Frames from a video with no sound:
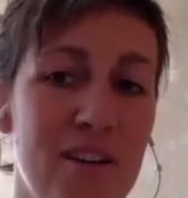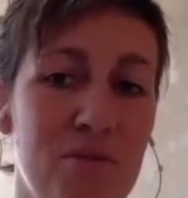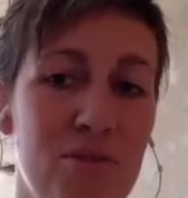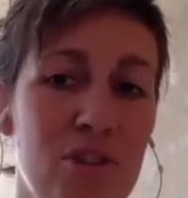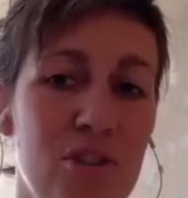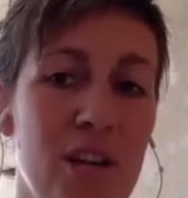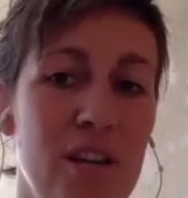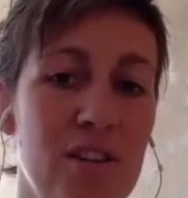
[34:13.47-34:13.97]
to
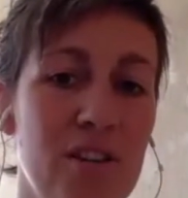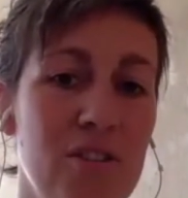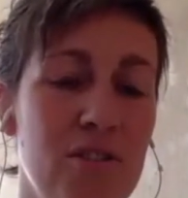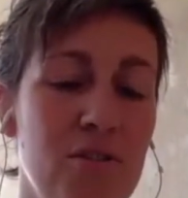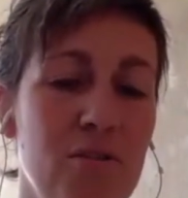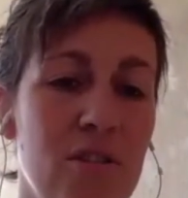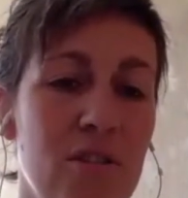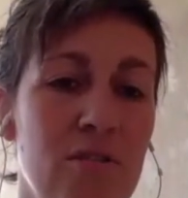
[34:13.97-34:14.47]
change
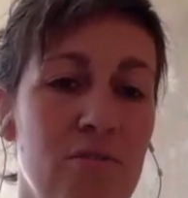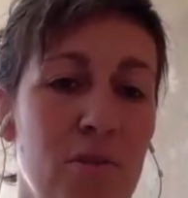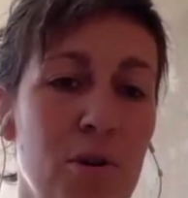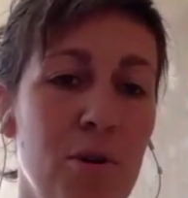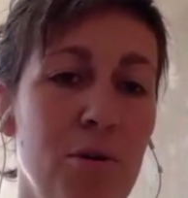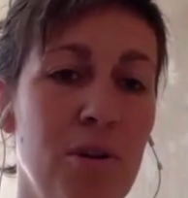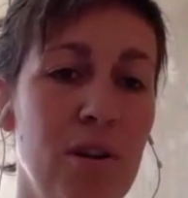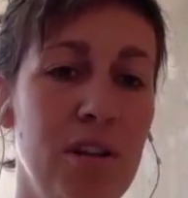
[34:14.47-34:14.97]
your
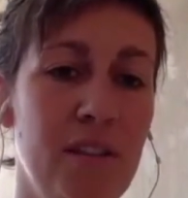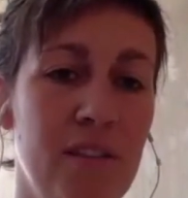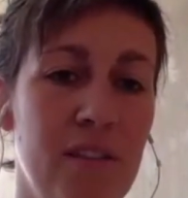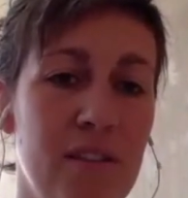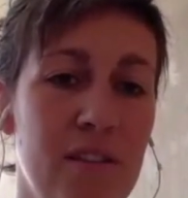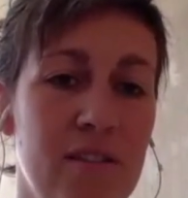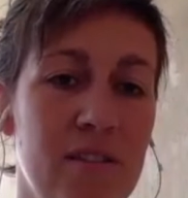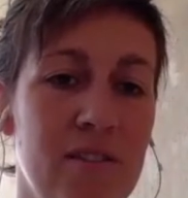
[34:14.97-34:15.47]
role in
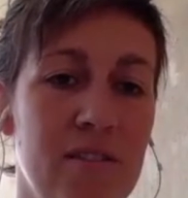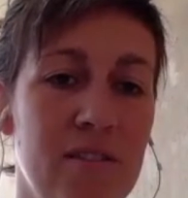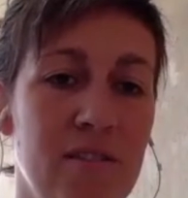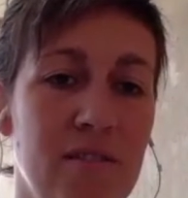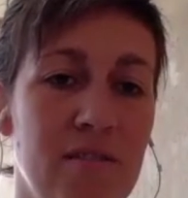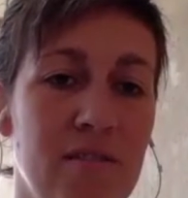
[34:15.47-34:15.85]
this